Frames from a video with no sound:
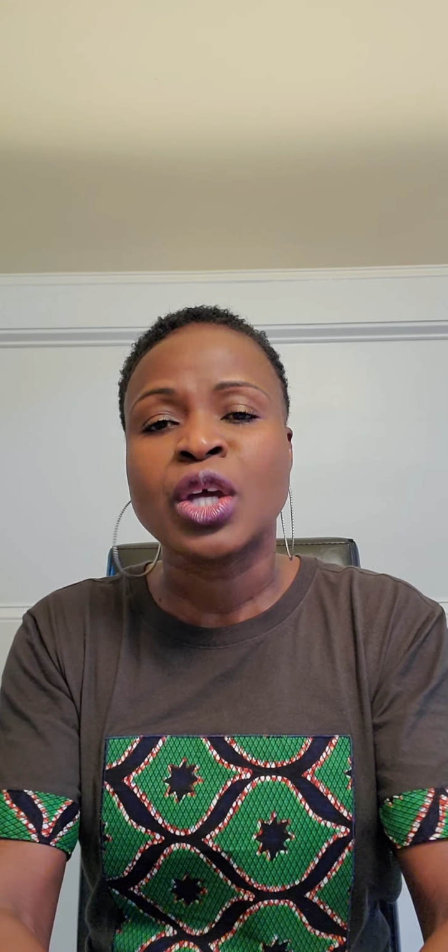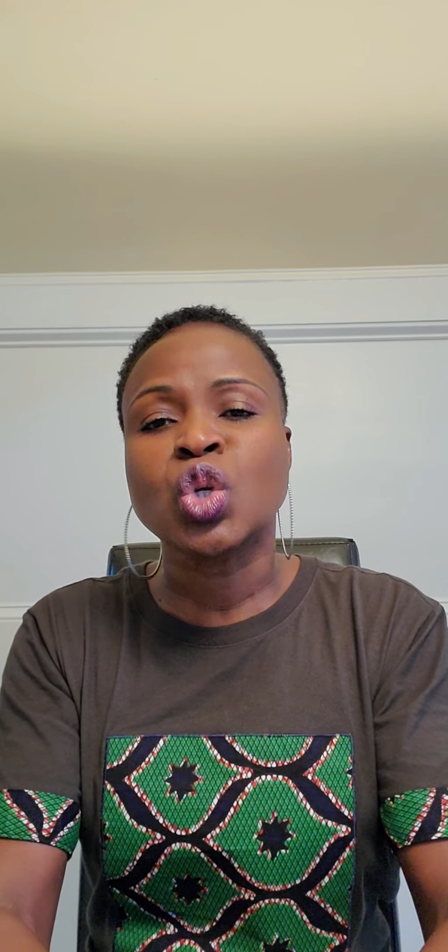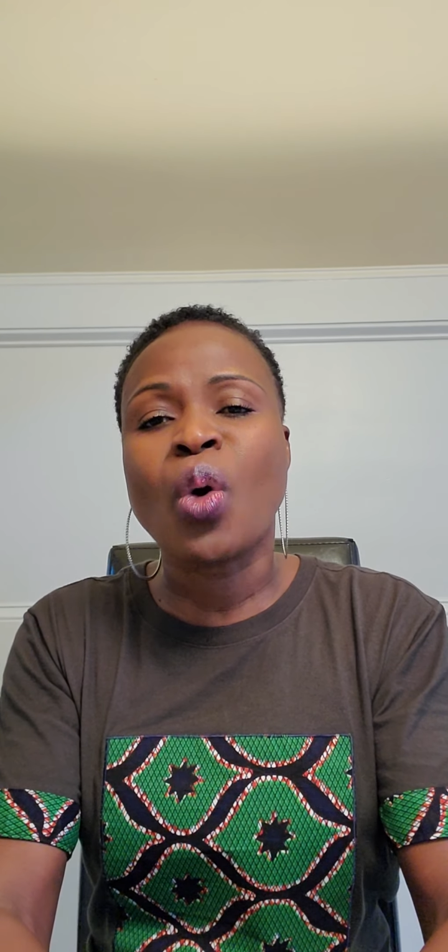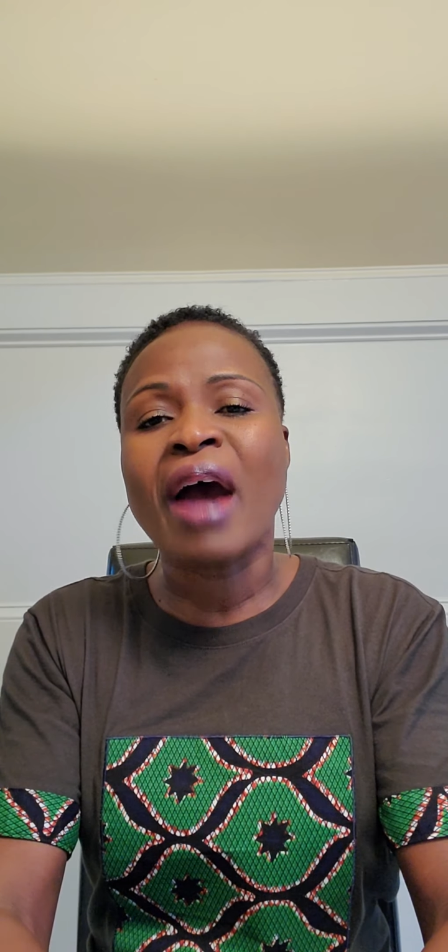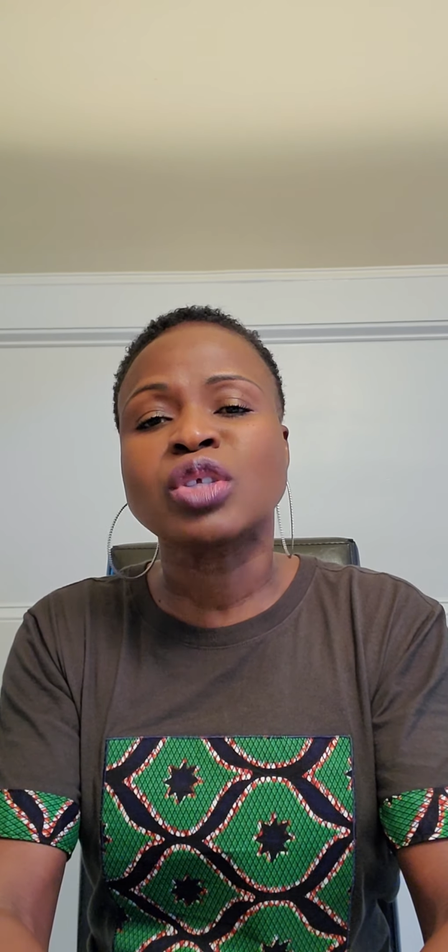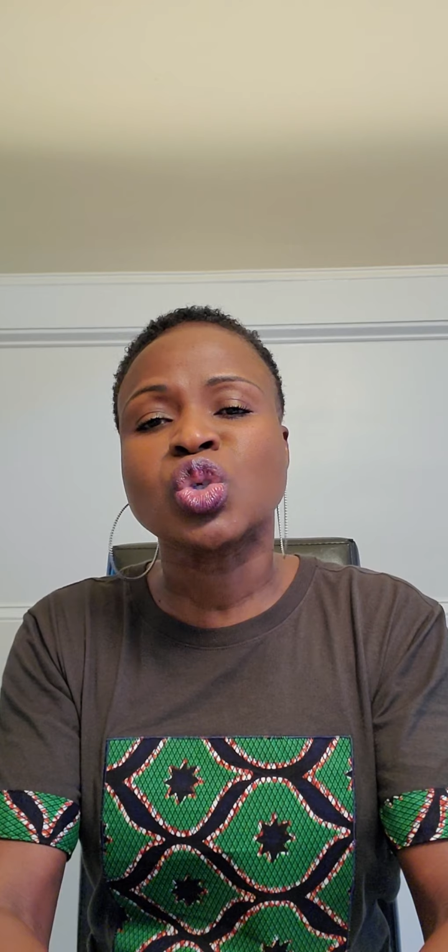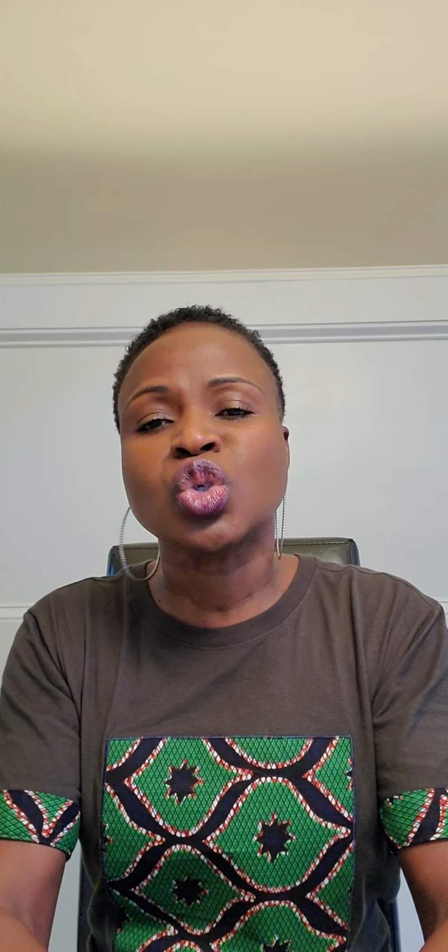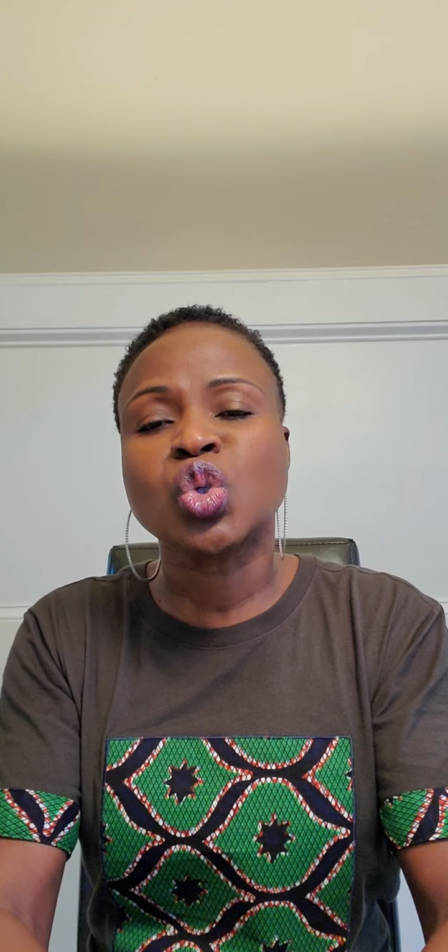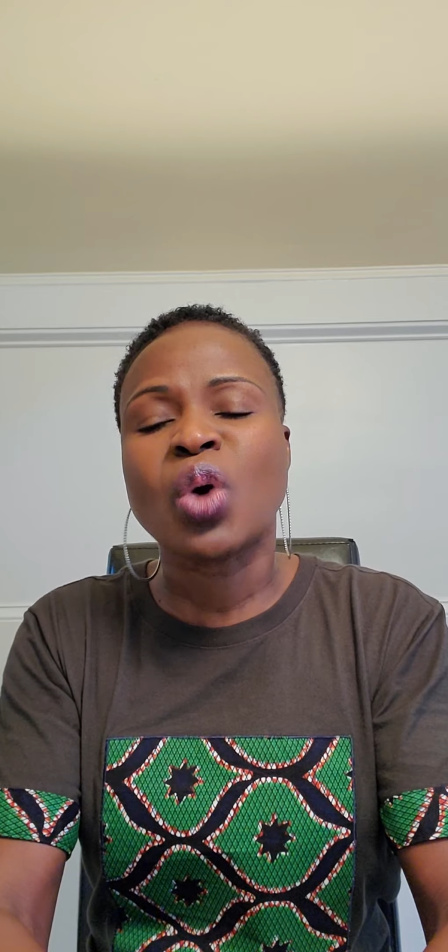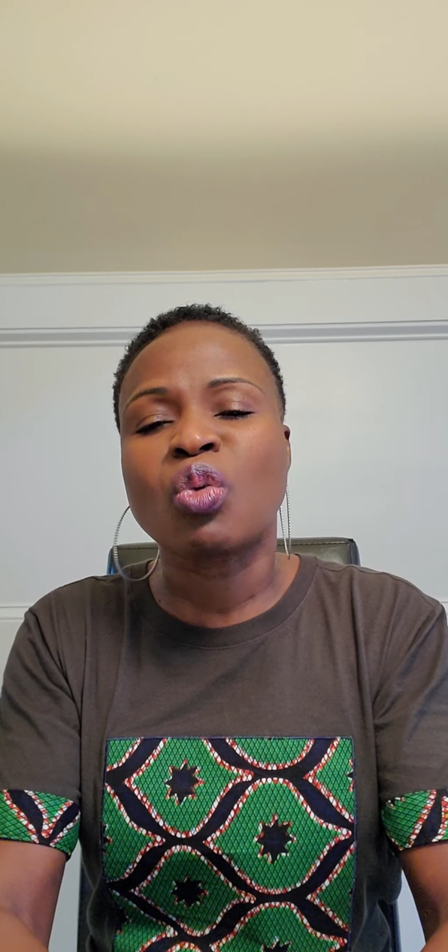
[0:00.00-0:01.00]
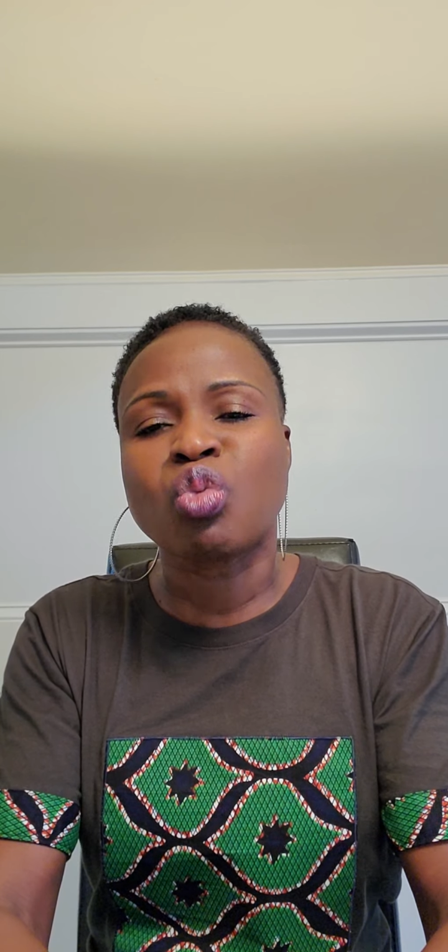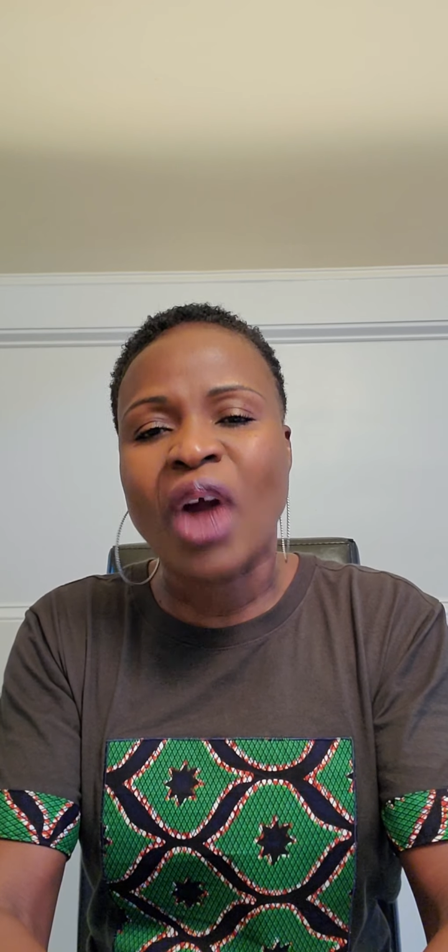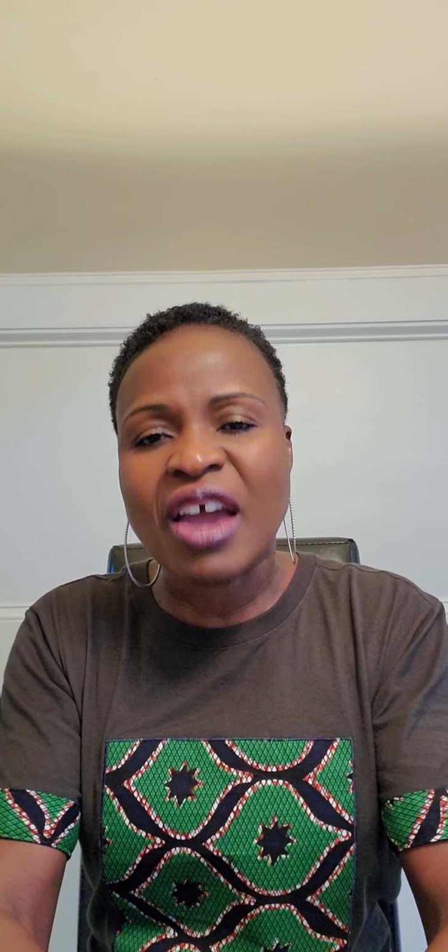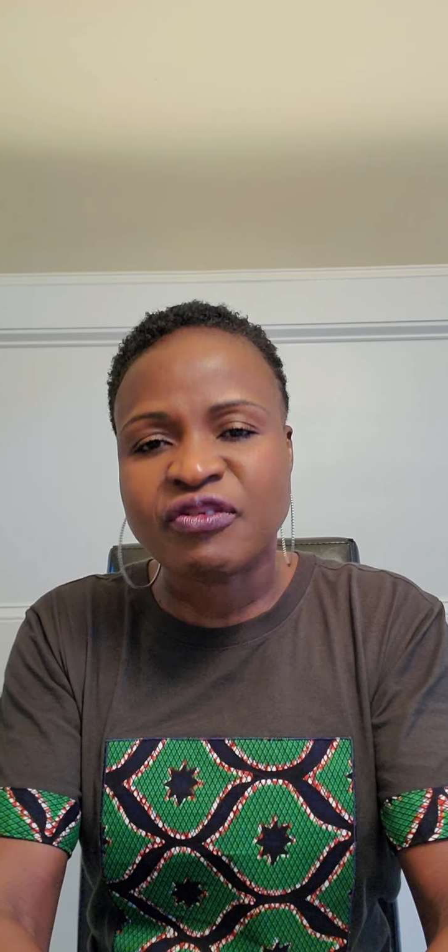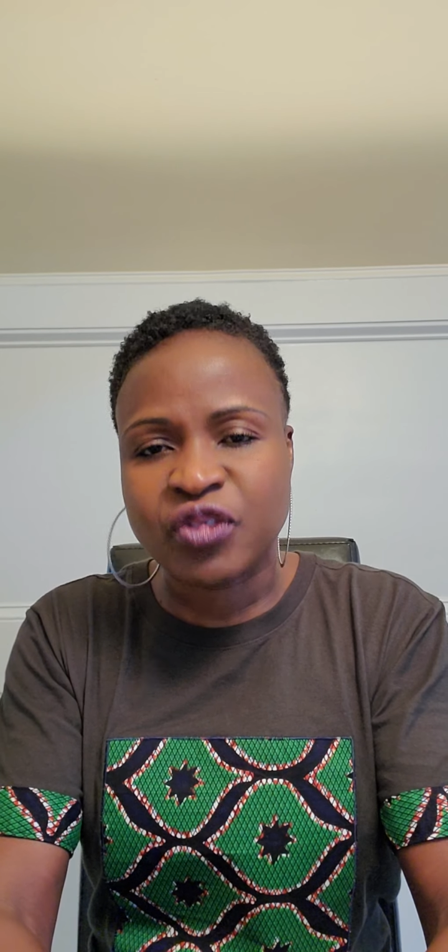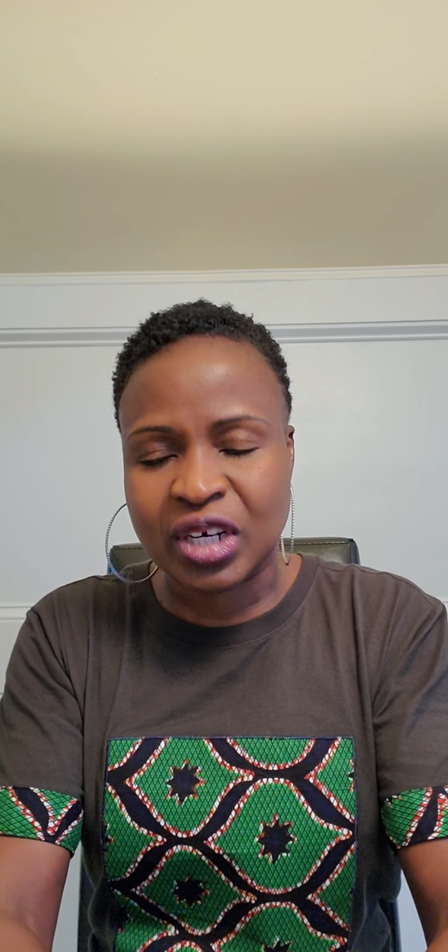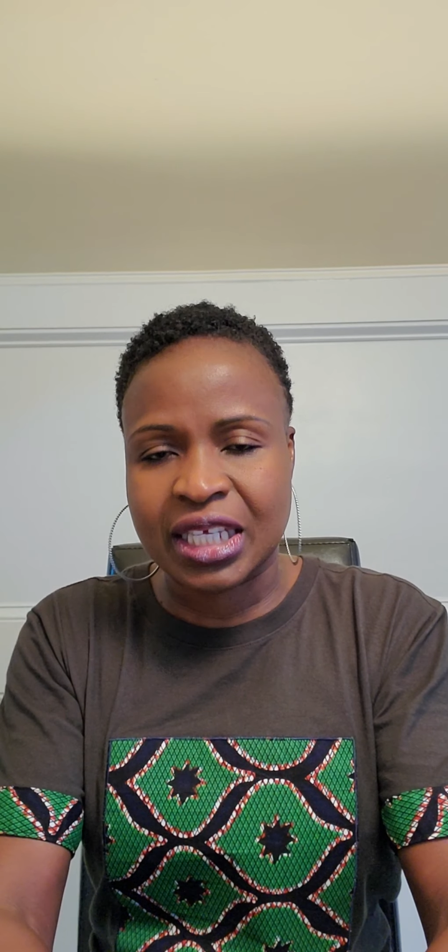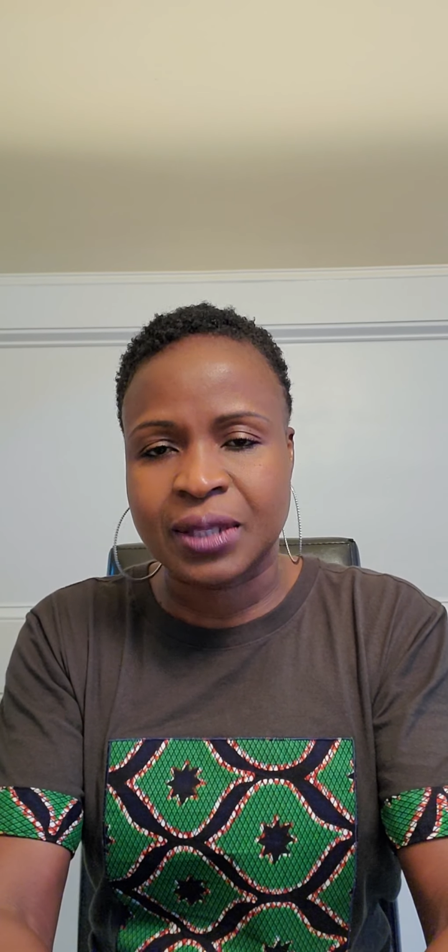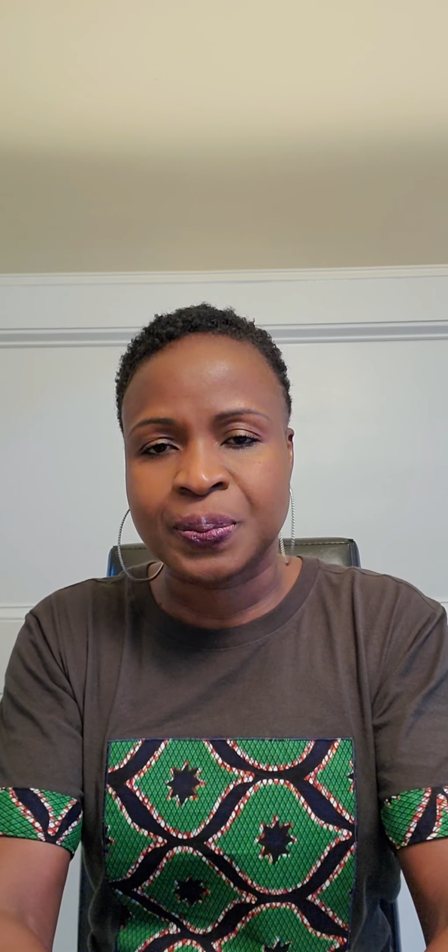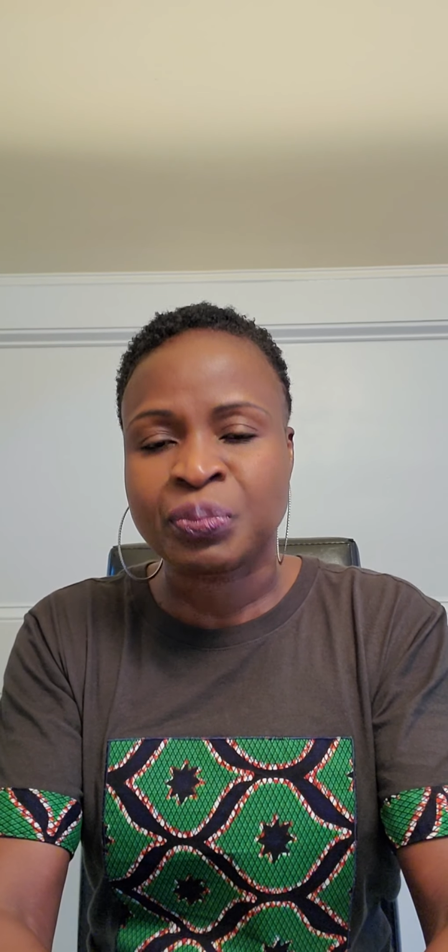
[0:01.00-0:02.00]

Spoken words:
You have to do it rightfully.